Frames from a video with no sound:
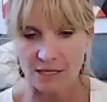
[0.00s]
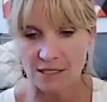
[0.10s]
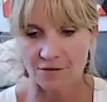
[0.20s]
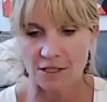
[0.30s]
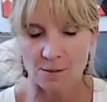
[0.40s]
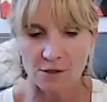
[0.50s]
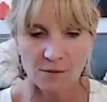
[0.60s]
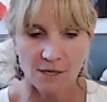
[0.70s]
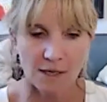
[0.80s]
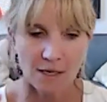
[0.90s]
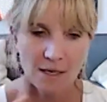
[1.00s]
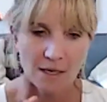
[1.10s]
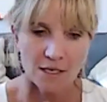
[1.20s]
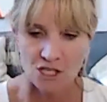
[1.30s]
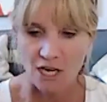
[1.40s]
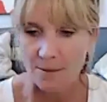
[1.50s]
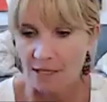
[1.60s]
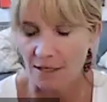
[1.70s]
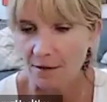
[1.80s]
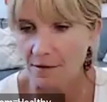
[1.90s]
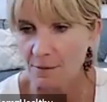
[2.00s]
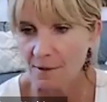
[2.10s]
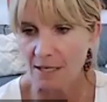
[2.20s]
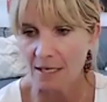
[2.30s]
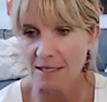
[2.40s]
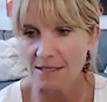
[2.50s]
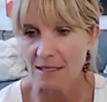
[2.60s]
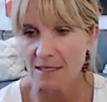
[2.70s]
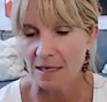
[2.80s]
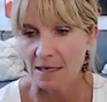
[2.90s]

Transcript: the difference between shame and guilt, because